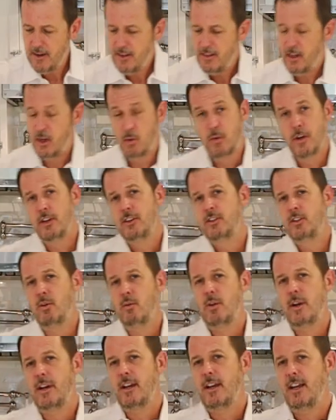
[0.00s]
The original
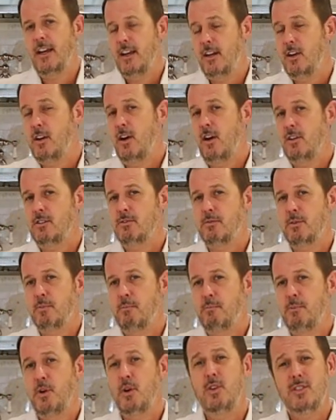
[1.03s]
one calls for
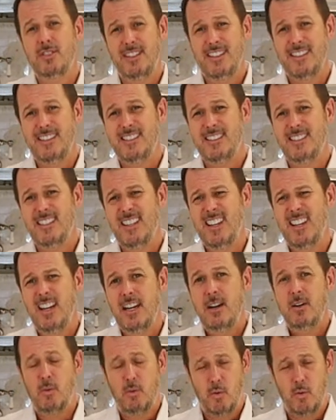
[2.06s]
Poussin's
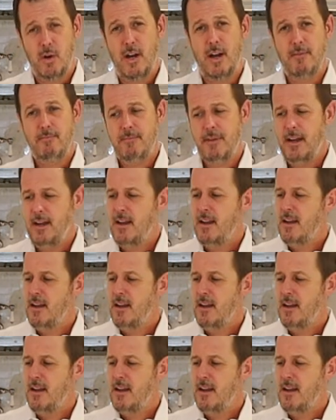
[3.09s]
rum,